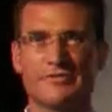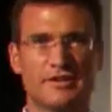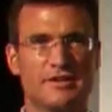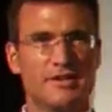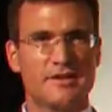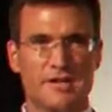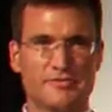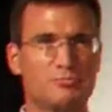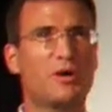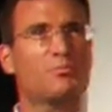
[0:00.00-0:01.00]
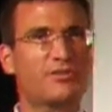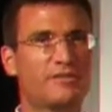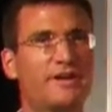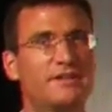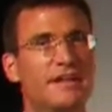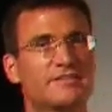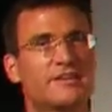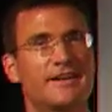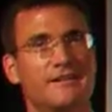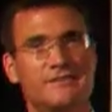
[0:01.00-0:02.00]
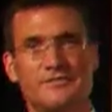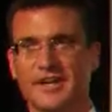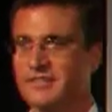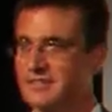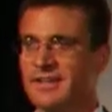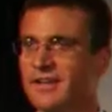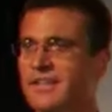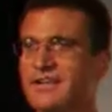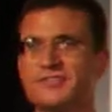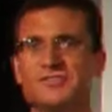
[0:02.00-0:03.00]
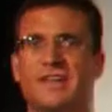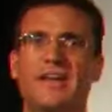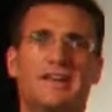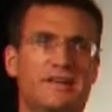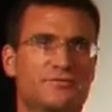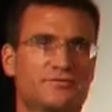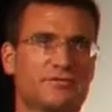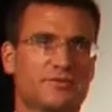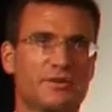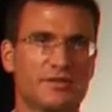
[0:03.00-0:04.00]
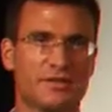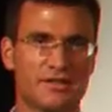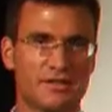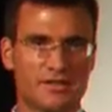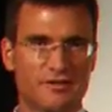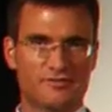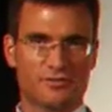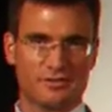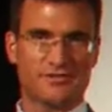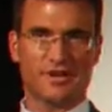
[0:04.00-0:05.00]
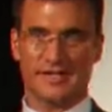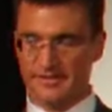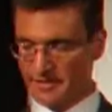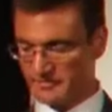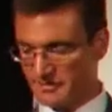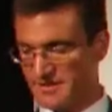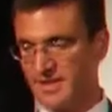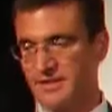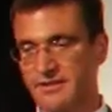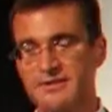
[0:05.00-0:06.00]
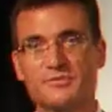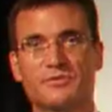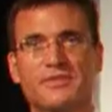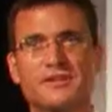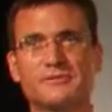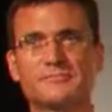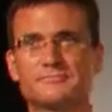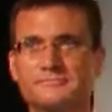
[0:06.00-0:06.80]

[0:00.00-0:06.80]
of a bumper around the outside of the device. Again, just to add extra durability for the device and for the data that is within it.